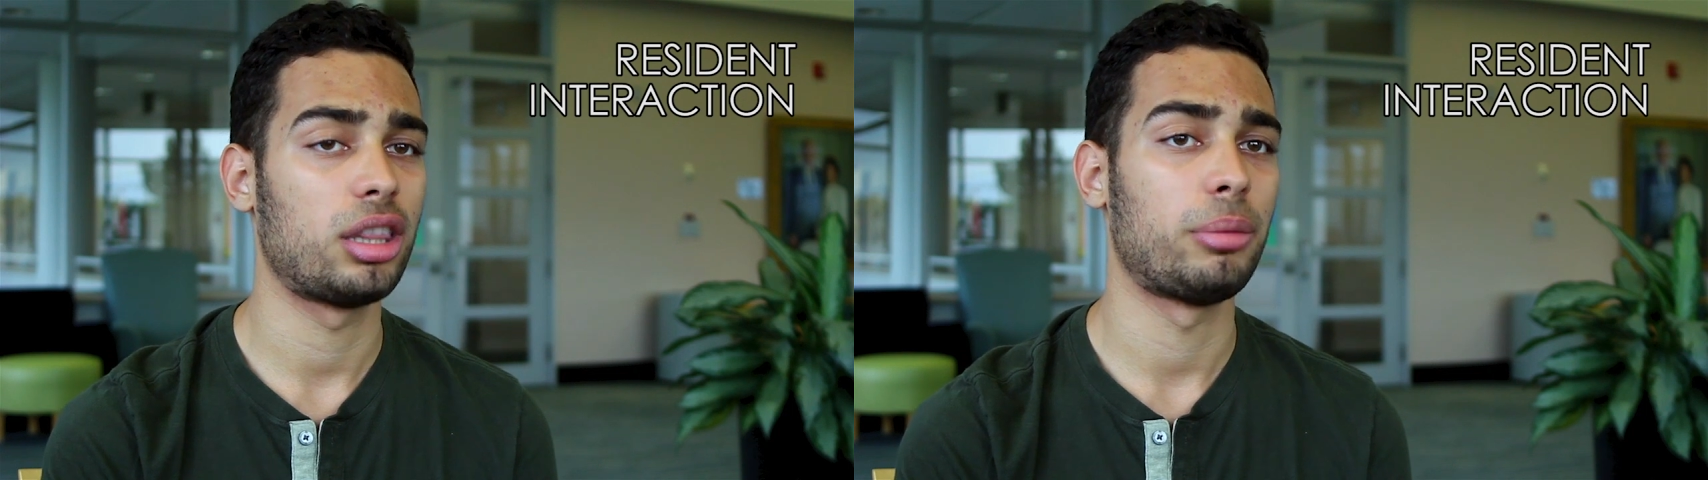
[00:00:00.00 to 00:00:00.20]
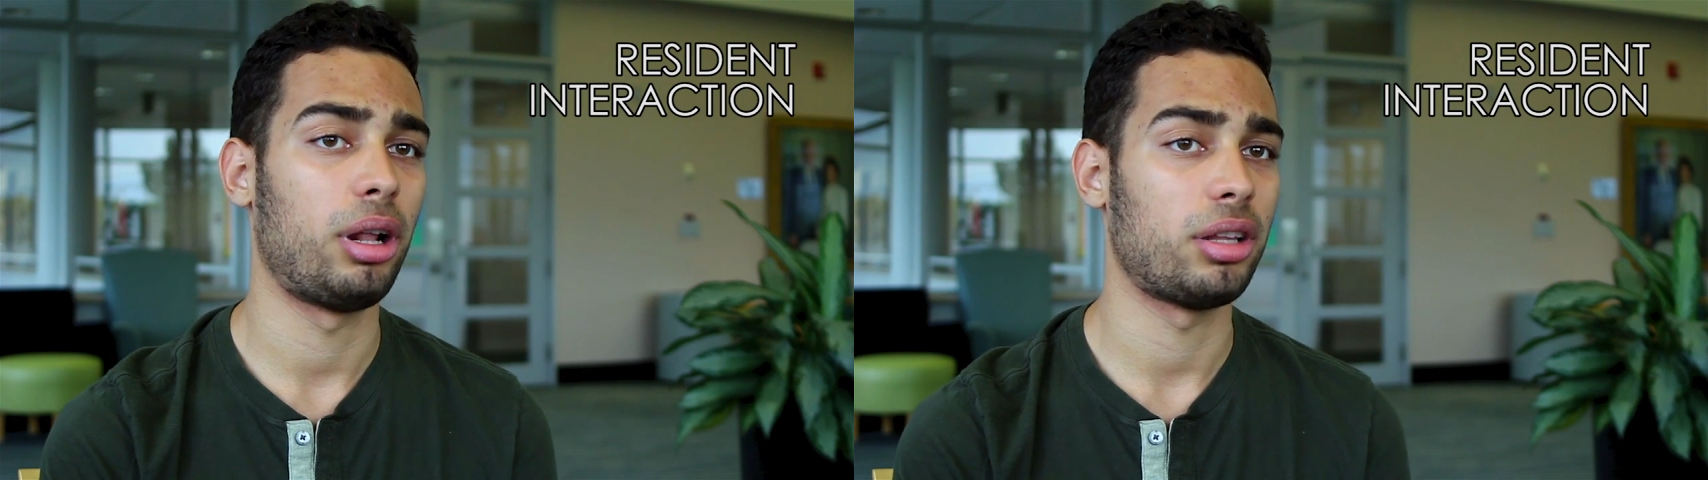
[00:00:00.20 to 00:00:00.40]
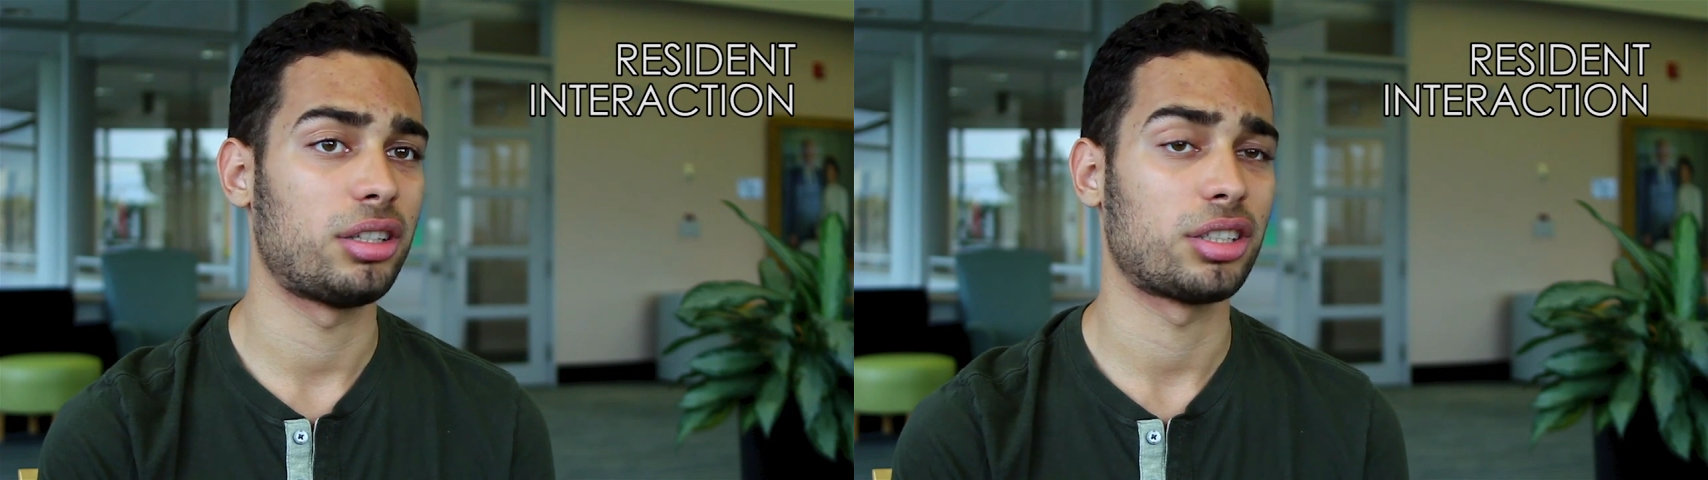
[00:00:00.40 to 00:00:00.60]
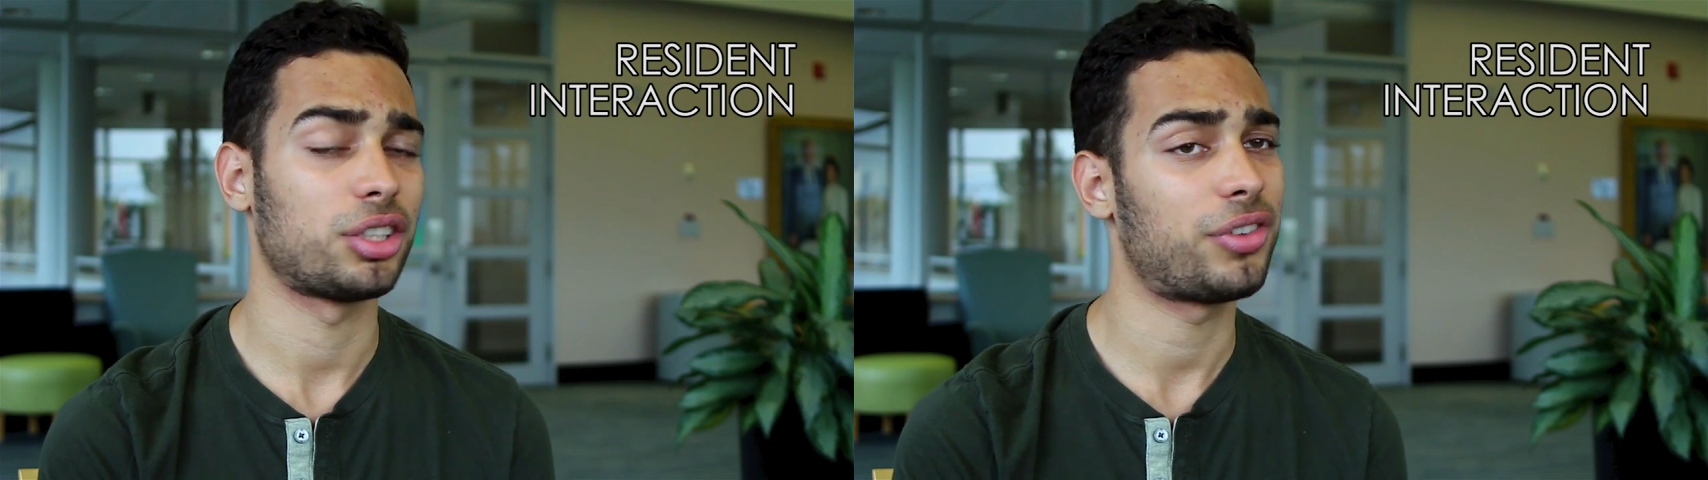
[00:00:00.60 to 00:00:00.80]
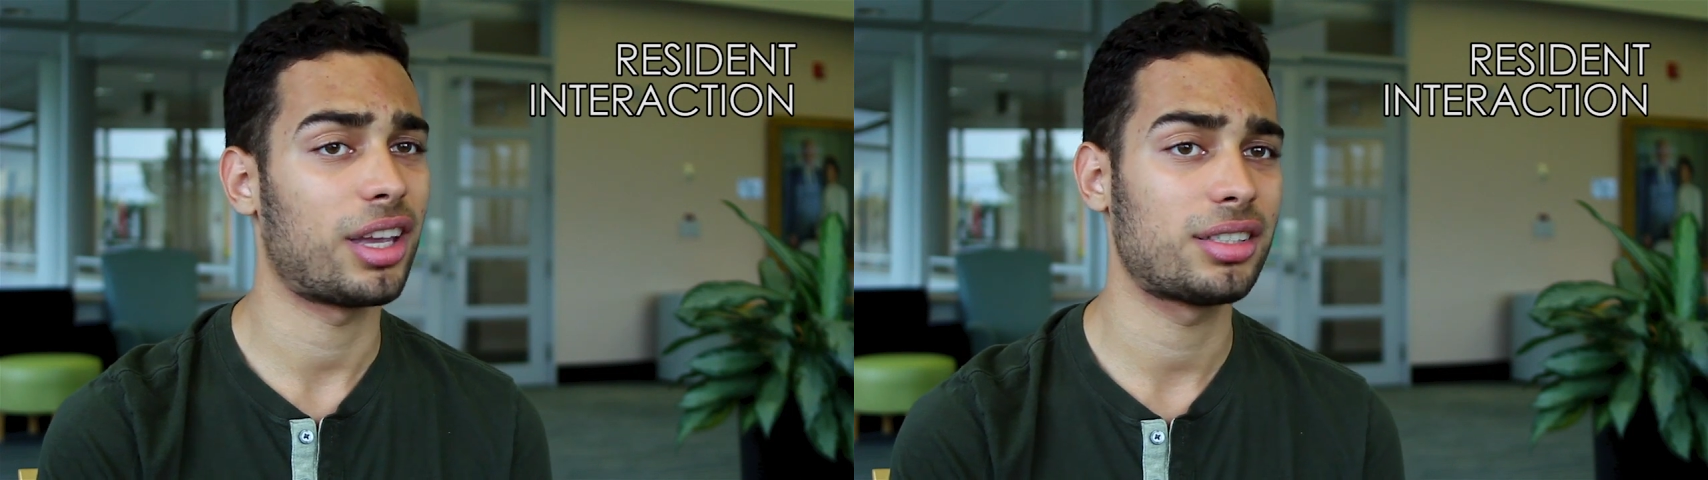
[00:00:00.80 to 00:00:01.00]
in the building, such
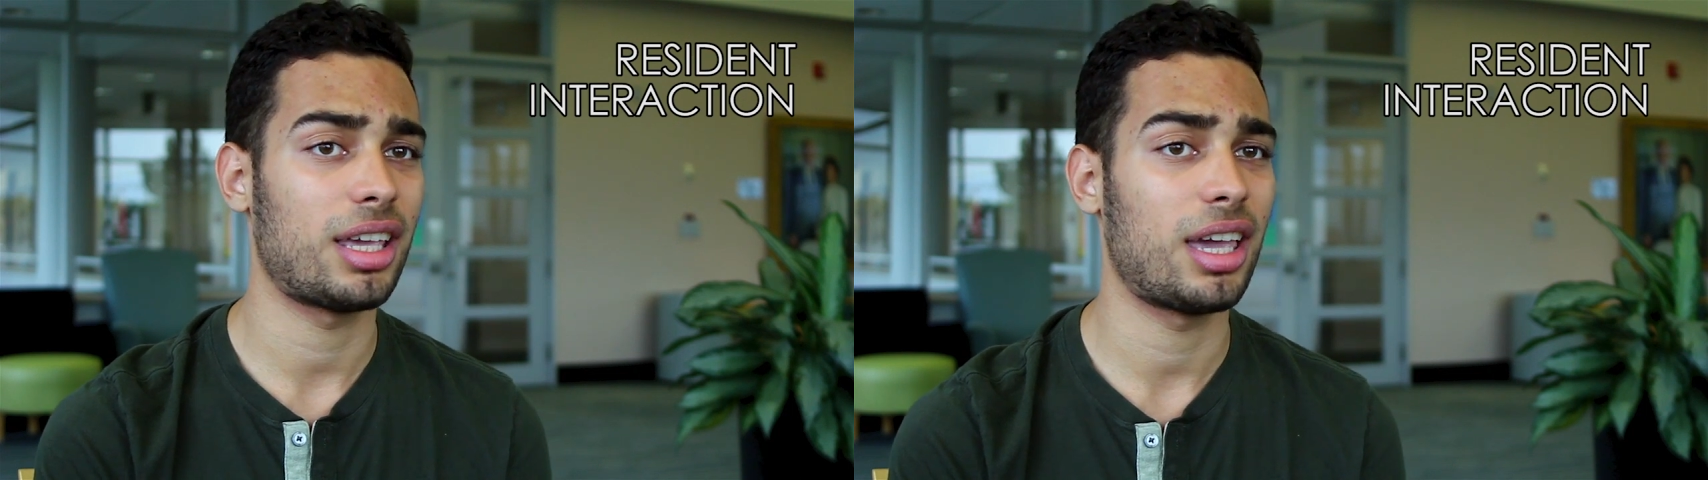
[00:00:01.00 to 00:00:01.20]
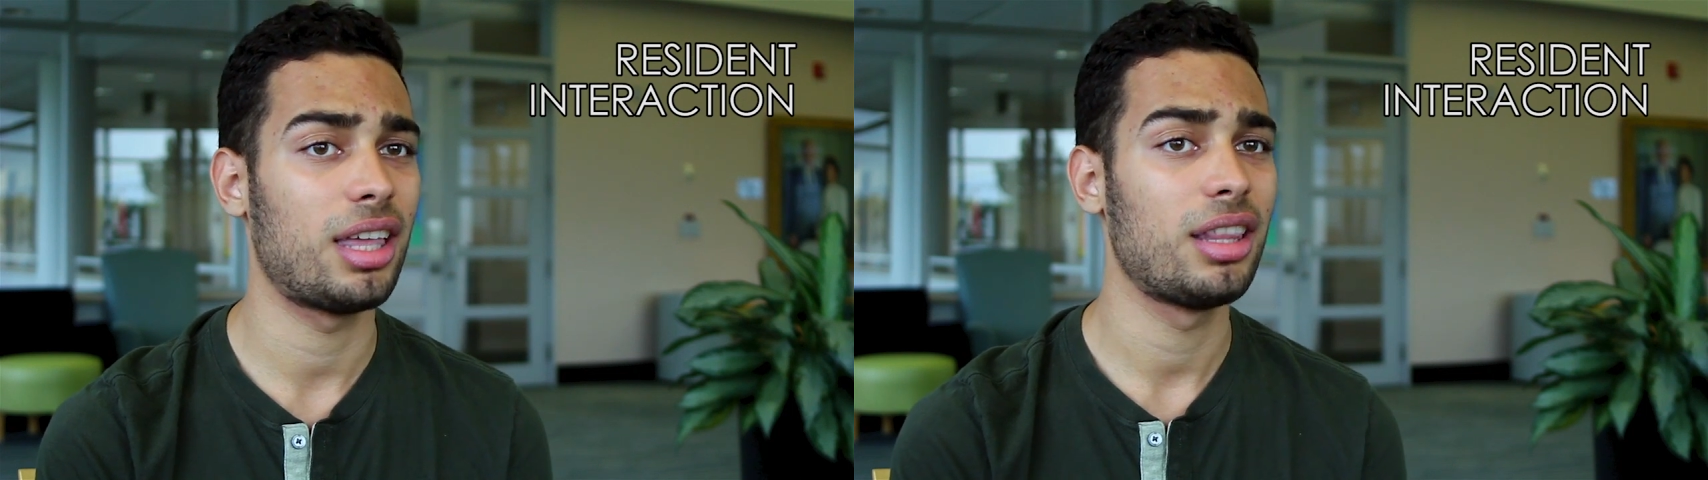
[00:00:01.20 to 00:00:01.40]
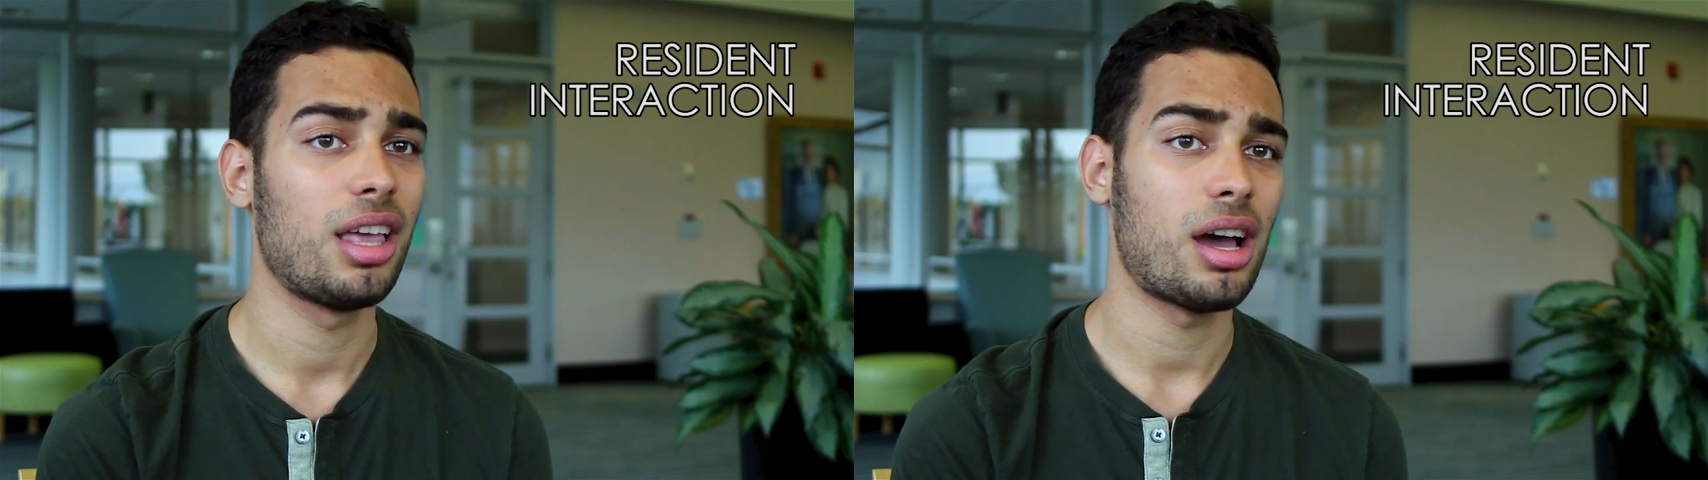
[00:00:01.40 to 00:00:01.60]
as Fix-It,